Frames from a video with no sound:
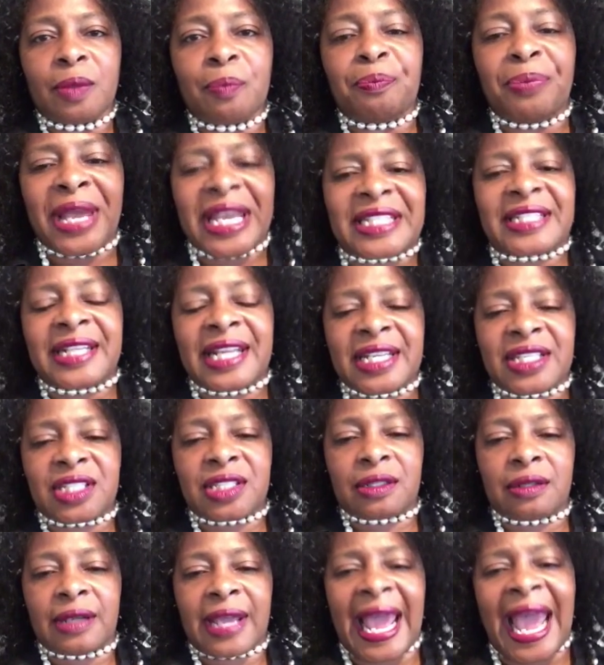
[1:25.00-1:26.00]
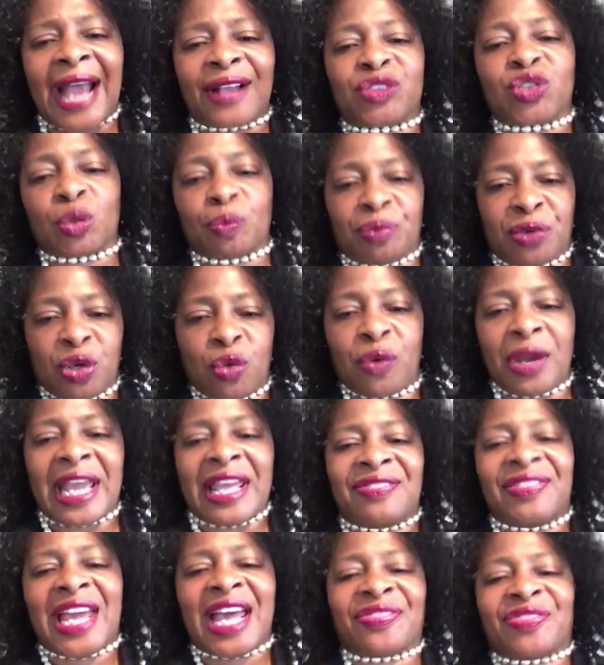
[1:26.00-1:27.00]
business attribute
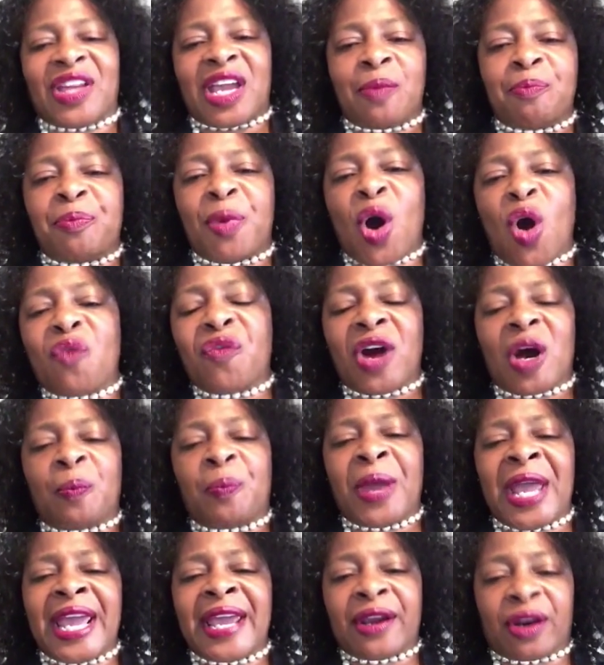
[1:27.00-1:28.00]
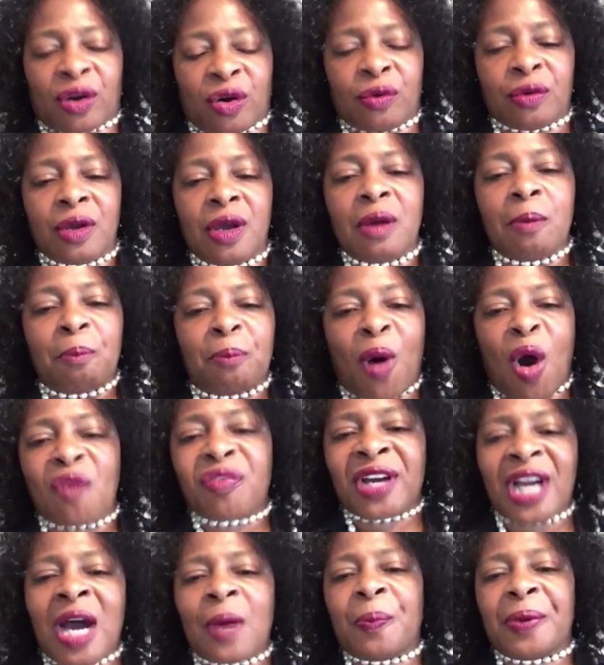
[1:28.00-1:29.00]
in that they both
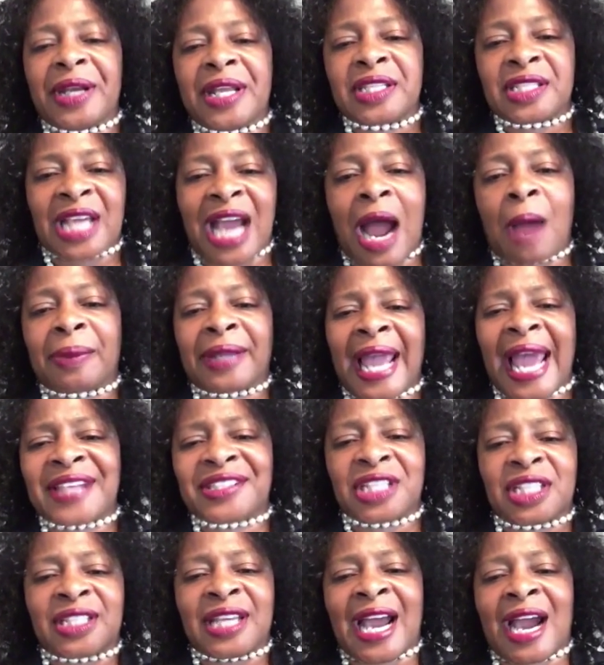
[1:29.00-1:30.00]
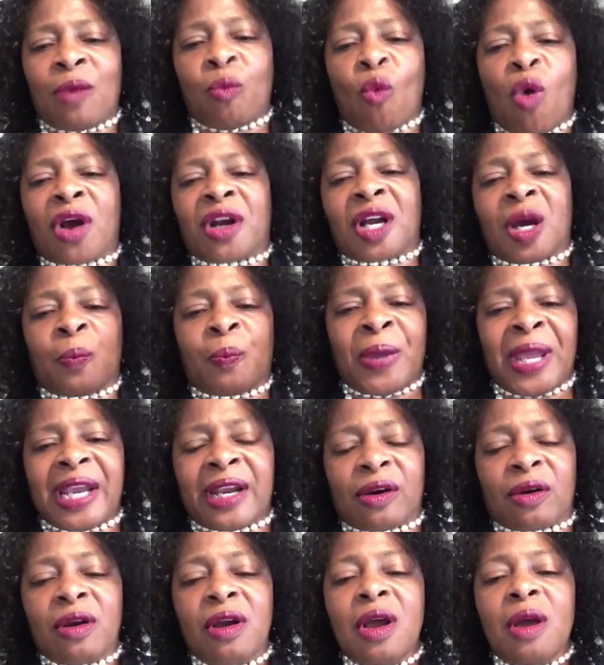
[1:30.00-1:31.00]
companies, COMCAST and Time
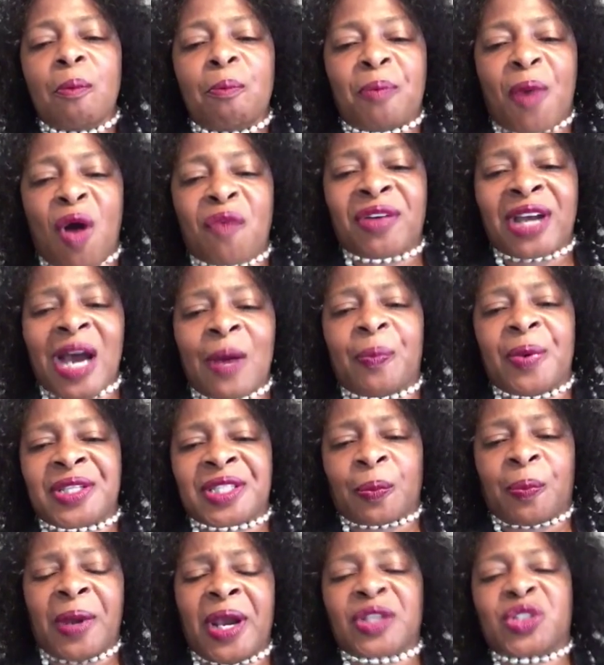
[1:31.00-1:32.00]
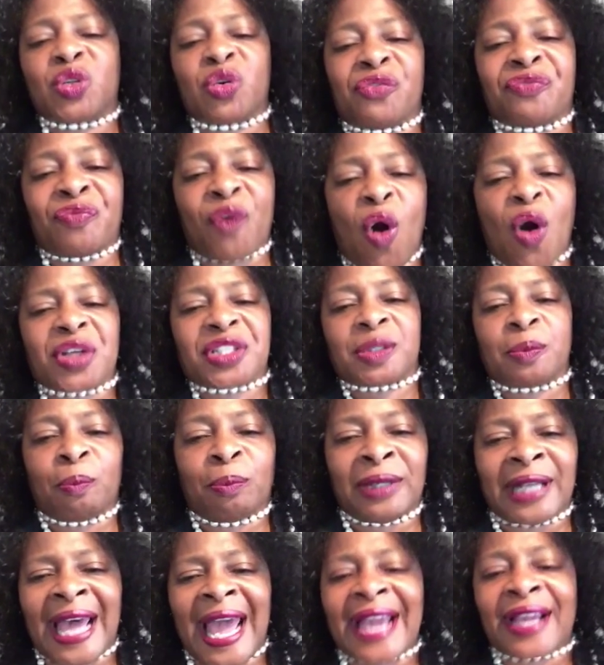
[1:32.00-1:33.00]
Warner both companies appear to force
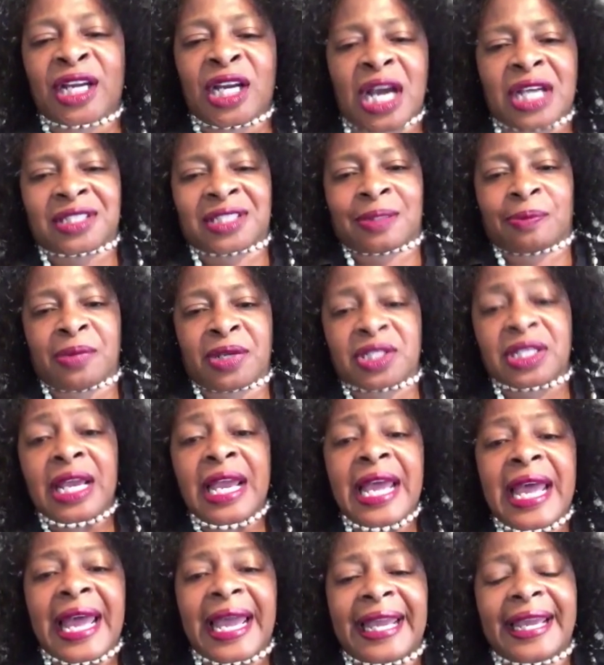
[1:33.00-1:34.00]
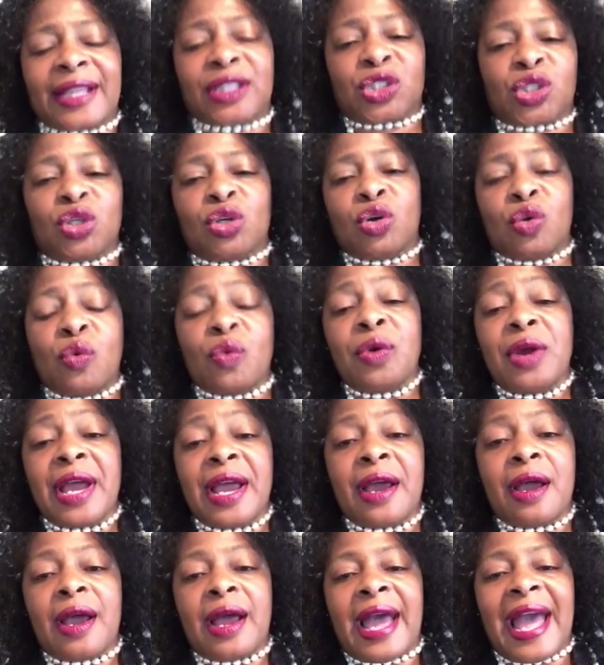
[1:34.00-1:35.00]
black customers into
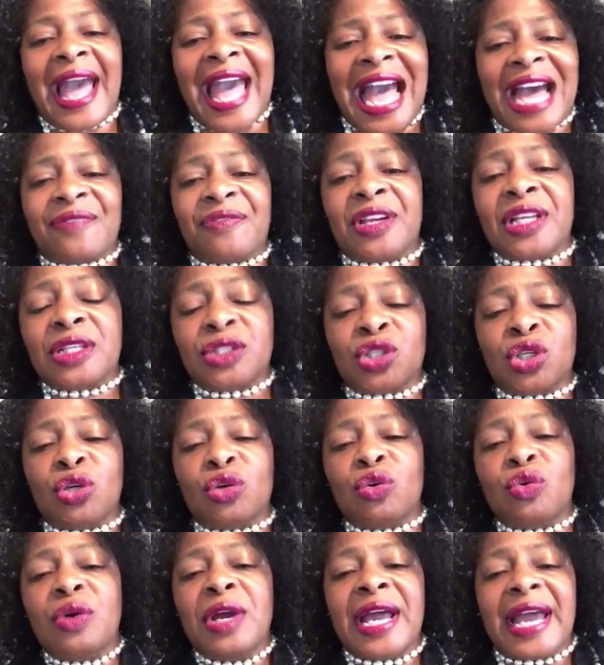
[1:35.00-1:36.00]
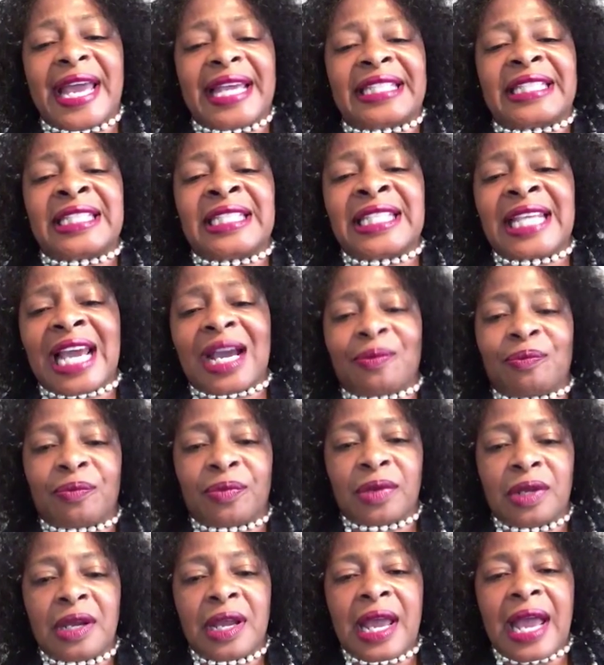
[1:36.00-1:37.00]
having to accept
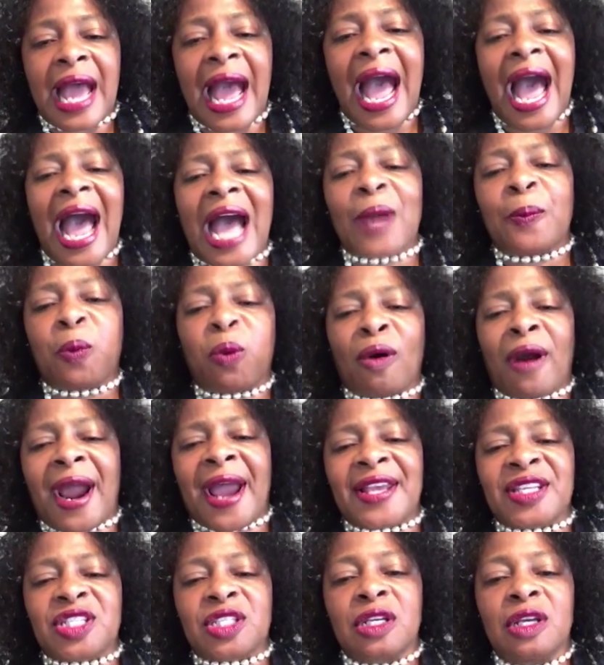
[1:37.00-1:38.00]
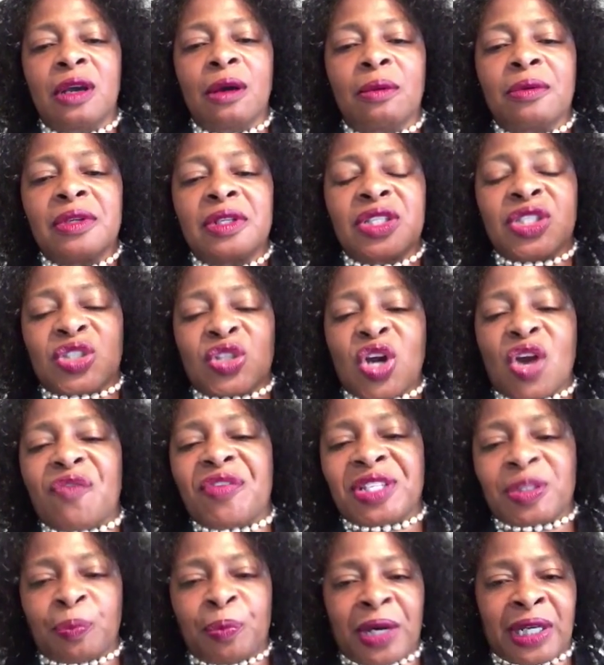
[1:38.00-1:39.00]
high price
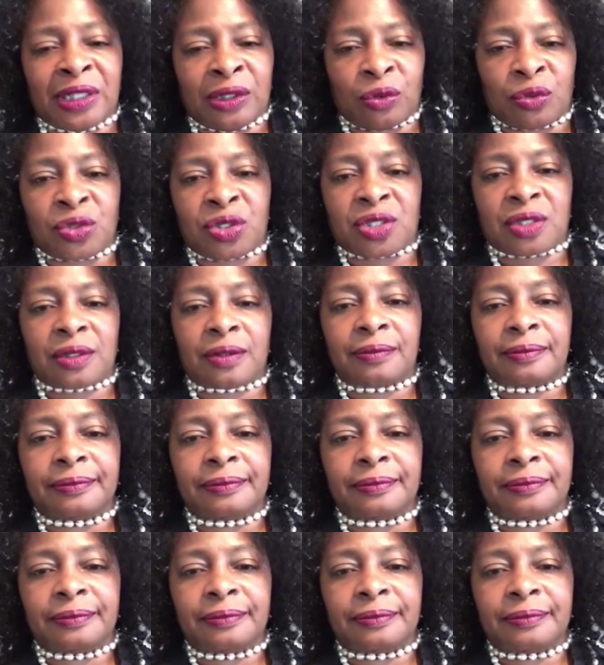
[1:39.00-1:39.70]
service bundles.